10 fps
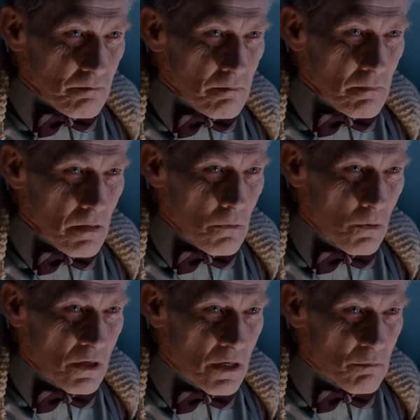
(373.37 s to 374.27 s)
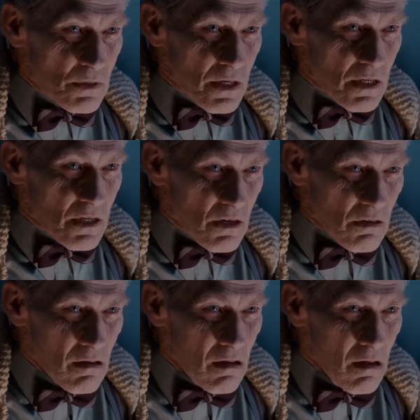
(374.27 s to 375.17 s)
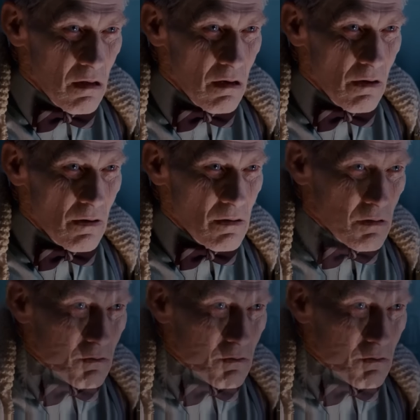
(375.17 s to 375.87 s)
It passed through many hands and shops until Peter bought it